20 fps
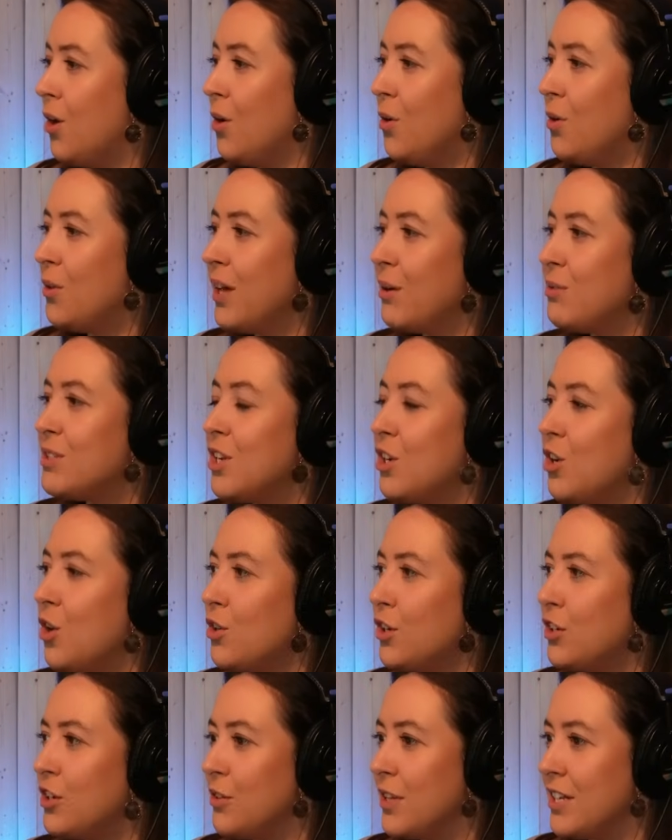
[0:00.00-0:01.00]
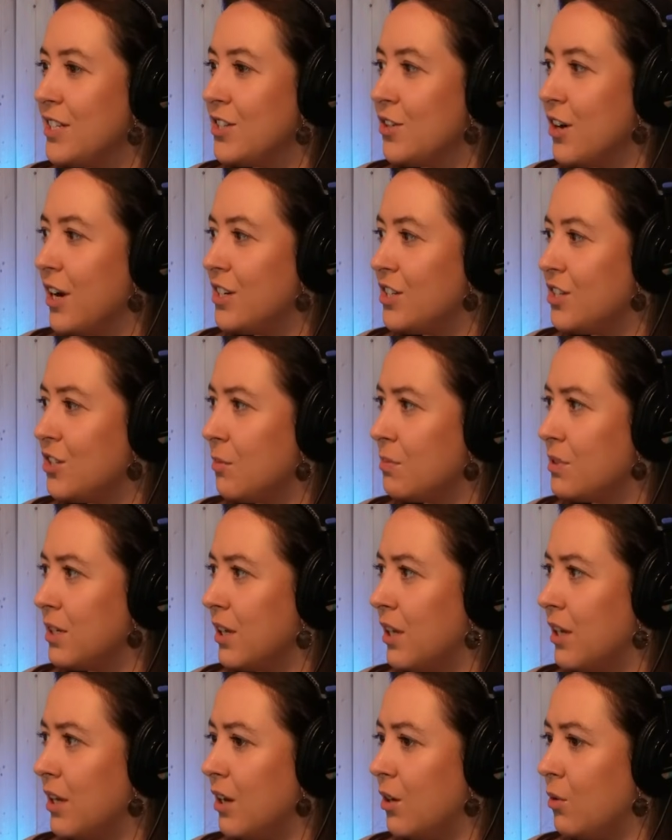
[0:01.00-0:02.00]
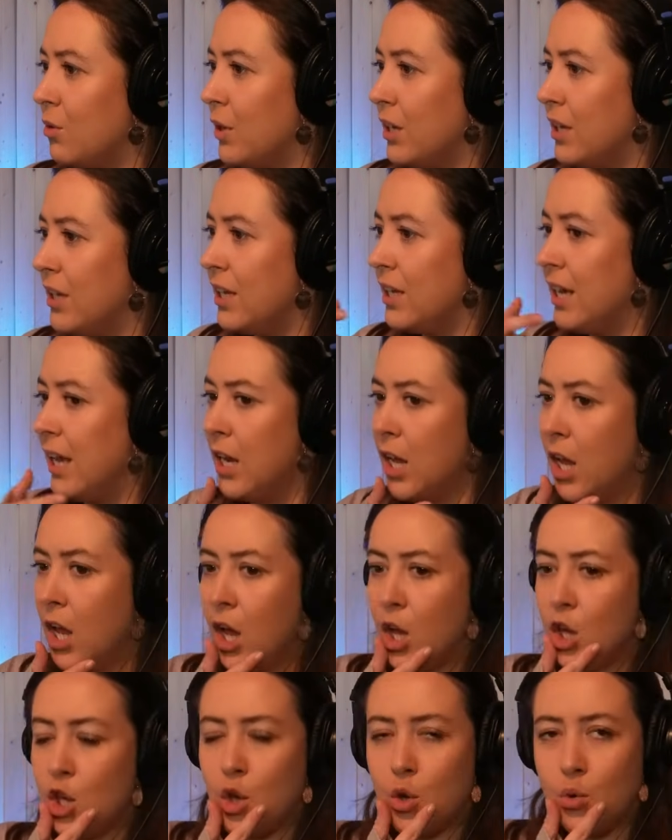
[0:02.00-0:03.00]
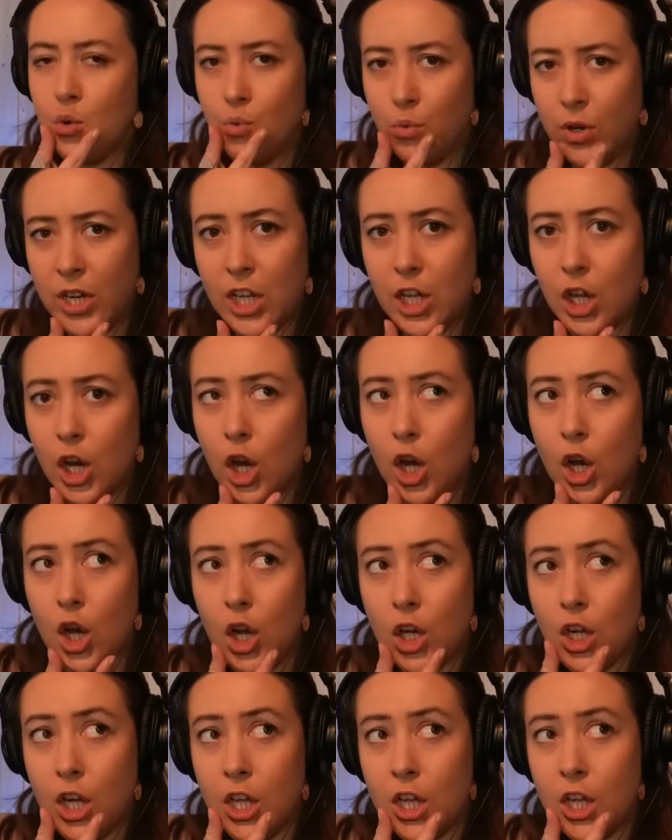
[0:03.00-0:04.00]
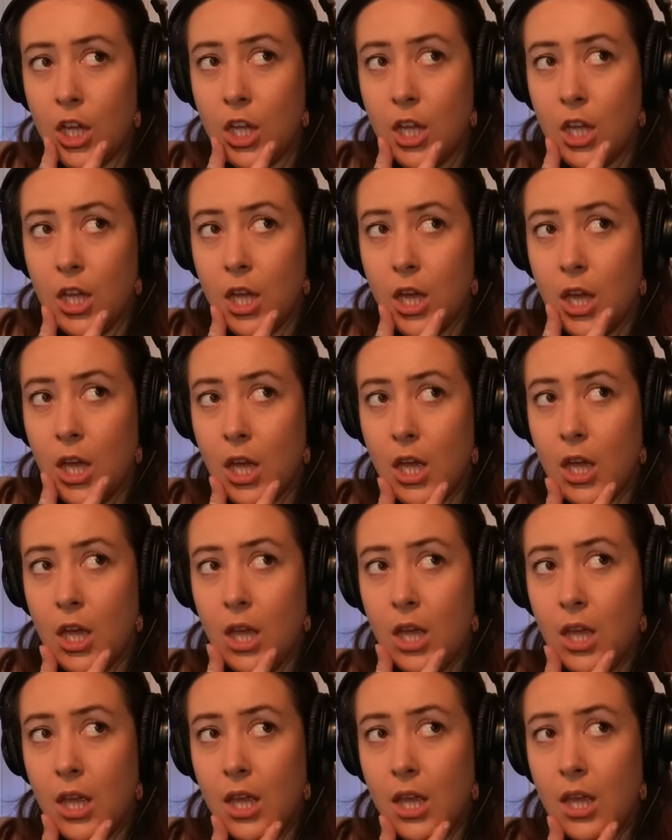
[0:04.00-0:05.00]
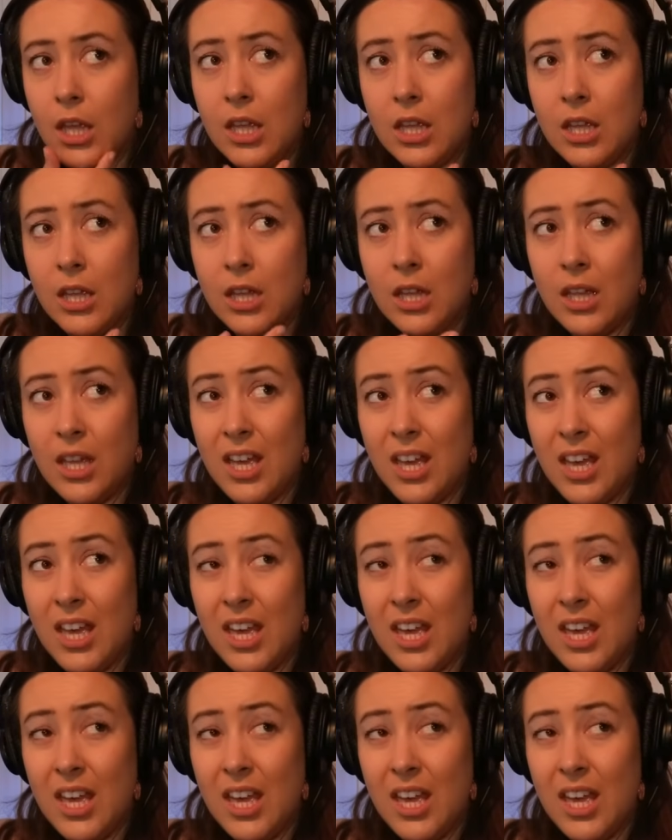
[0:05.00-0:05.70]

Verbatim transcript: Oh, that was a longer note there. Sorry, I just stopped quickly again. You can really look at insecure,